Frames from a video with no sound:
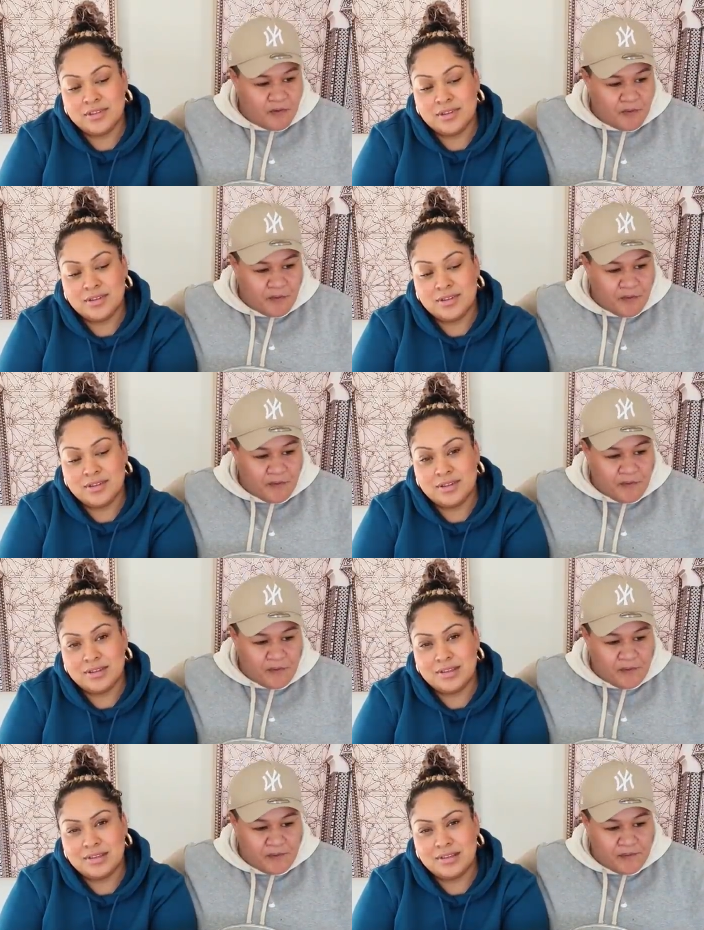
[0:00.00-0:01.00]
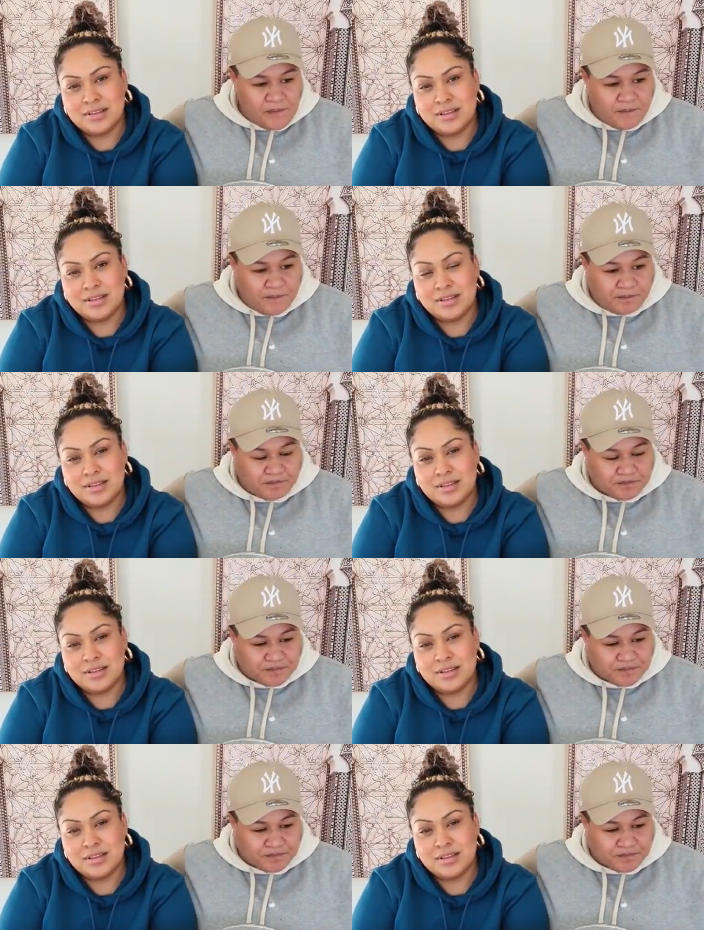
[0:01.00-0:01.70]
Nobody speaks.